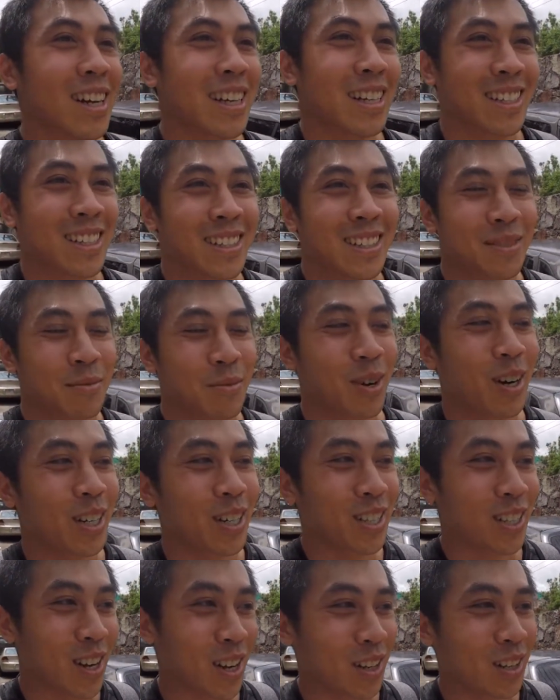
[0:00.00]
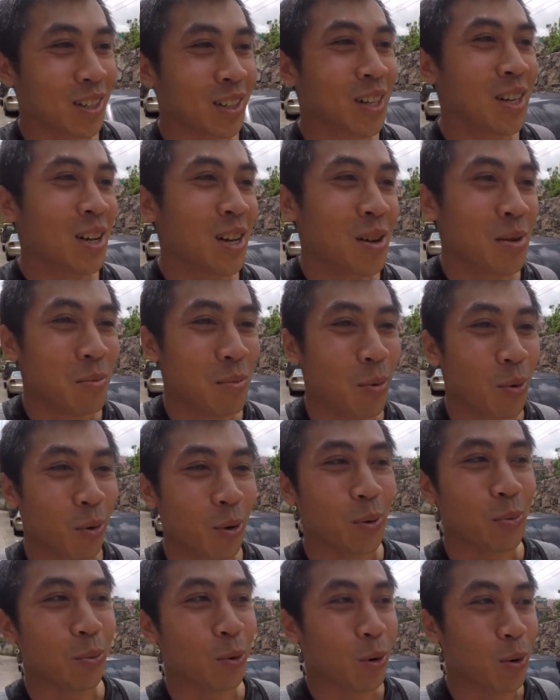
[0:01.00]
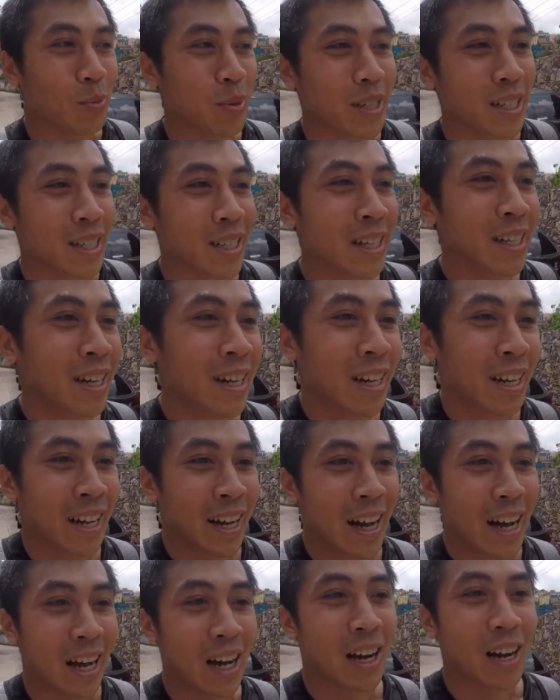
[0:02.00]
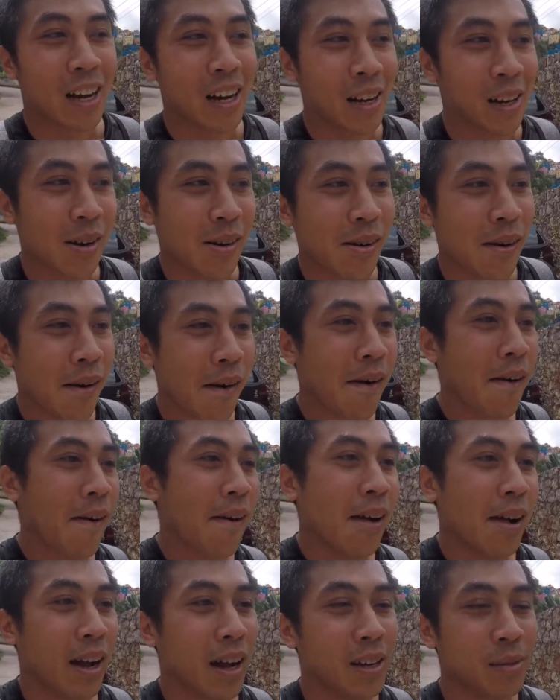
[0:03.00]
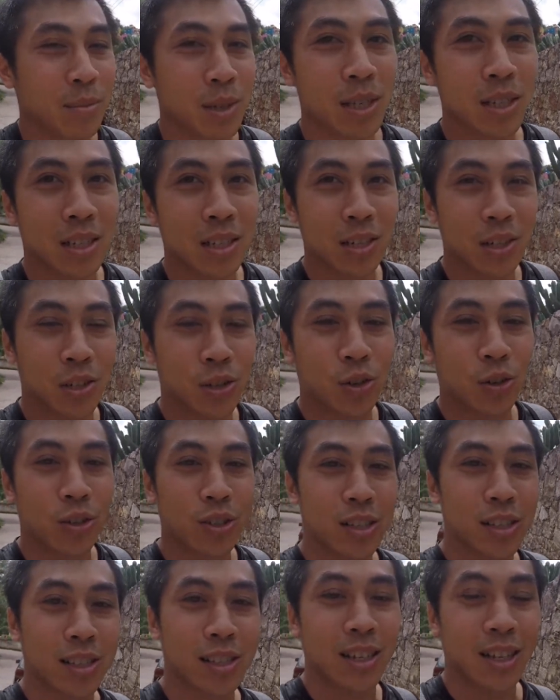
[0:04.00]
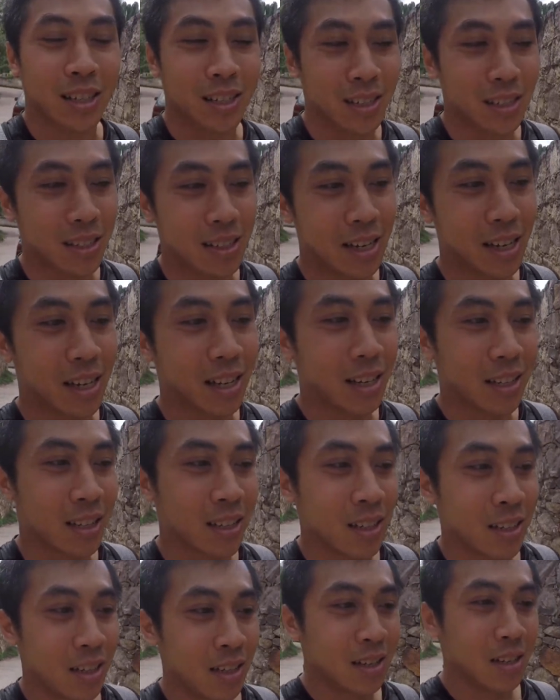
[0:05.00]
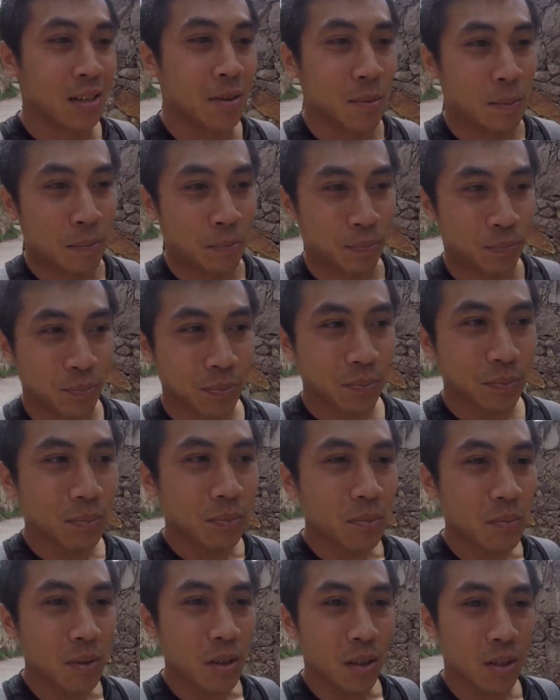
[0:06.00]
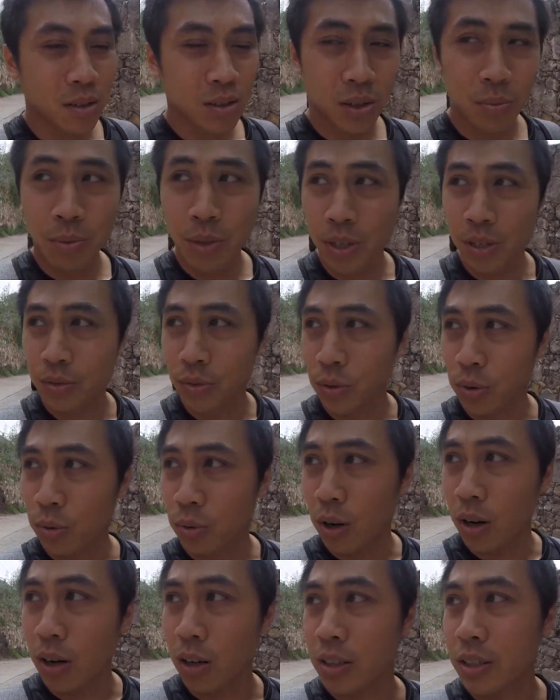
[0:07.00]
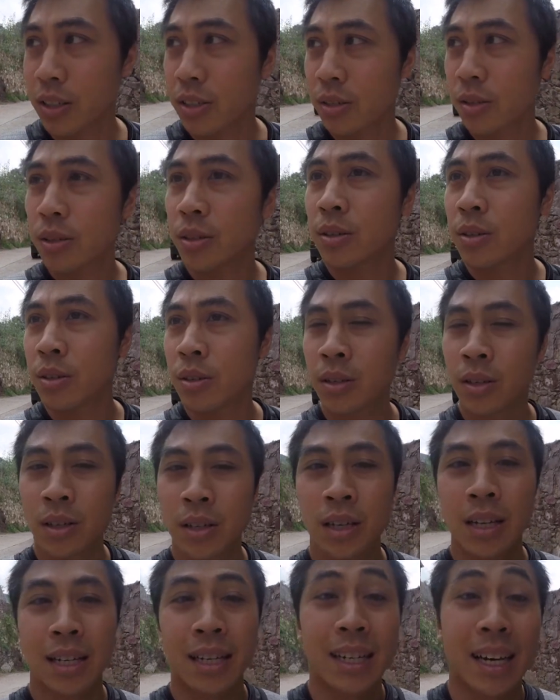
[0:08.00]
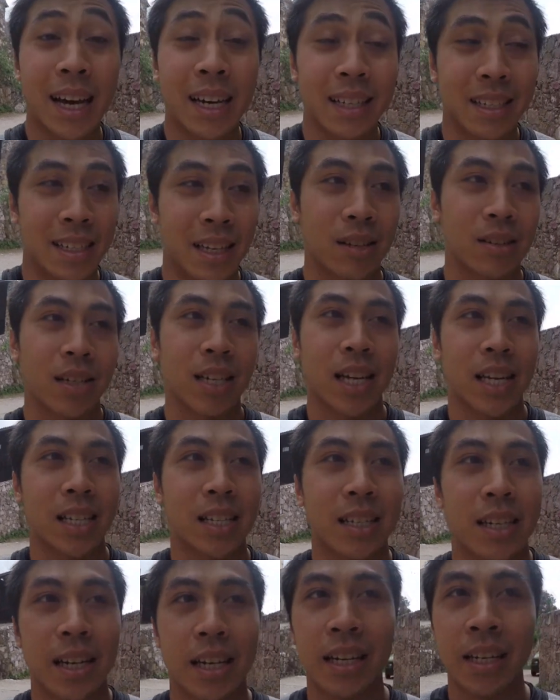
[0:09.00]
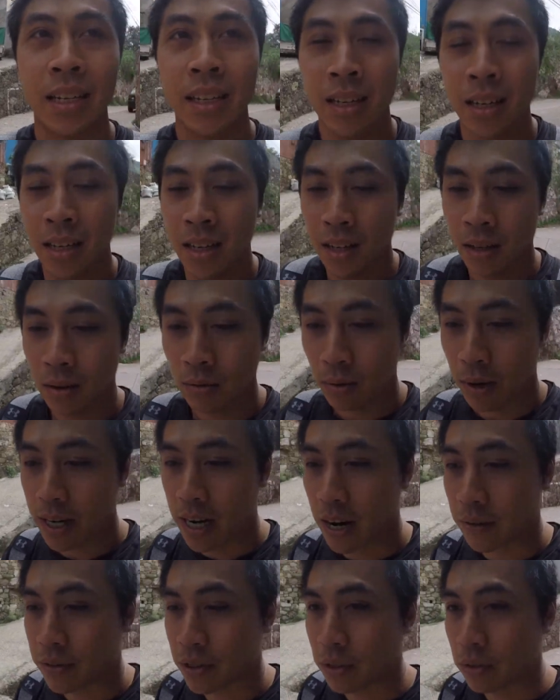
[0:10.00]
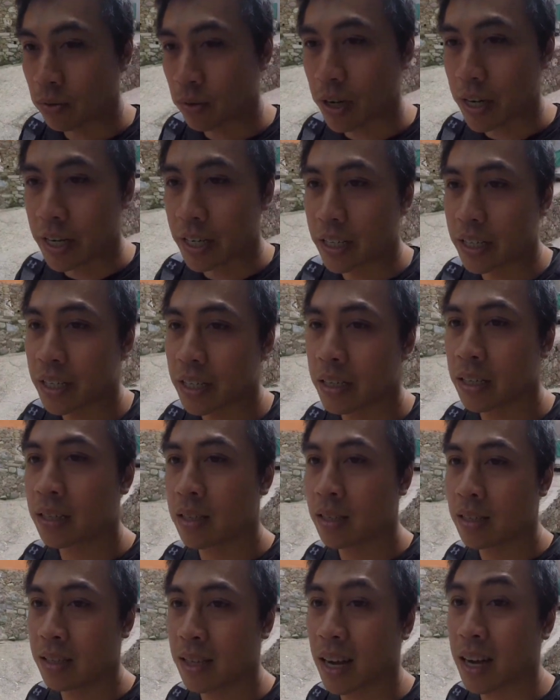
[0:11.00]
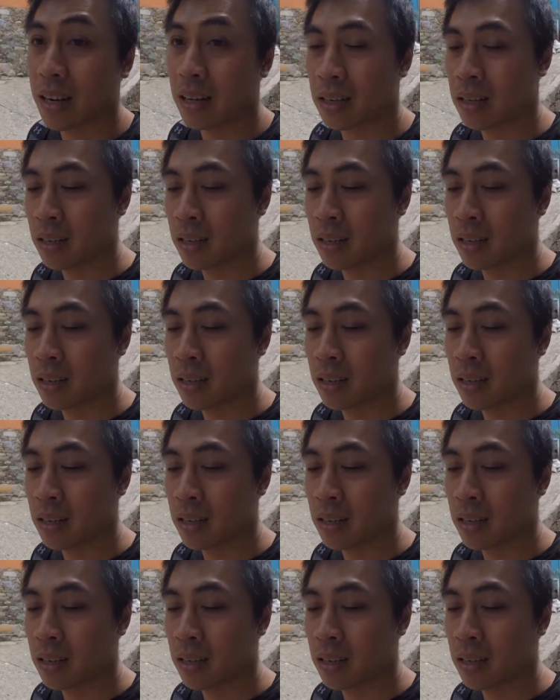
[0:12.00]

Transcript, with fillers: I can probably talk more and more, but uh, I'm just gonna enjoy this nice day, this peaceful walk. It's nice outside today, right after it rained. It's not